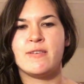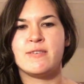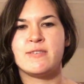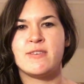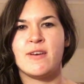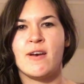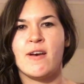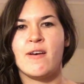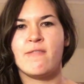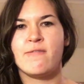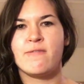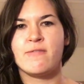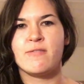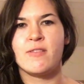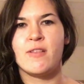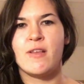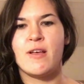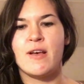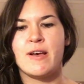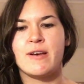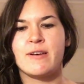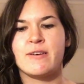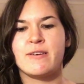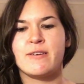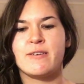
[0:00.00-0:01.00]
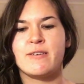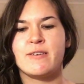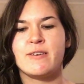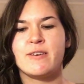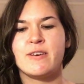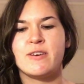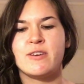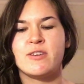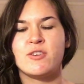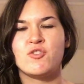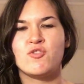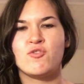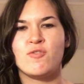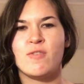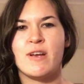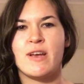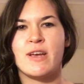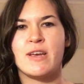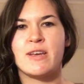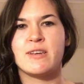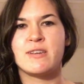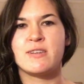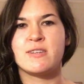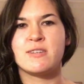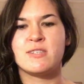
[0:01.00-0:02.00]
tough luck
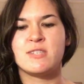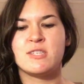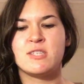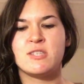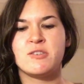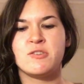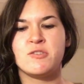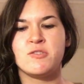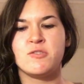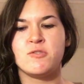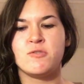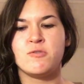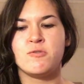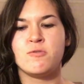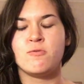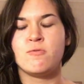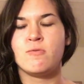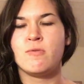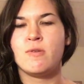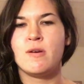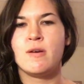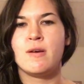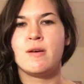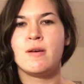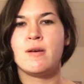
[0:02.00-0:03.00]
trying to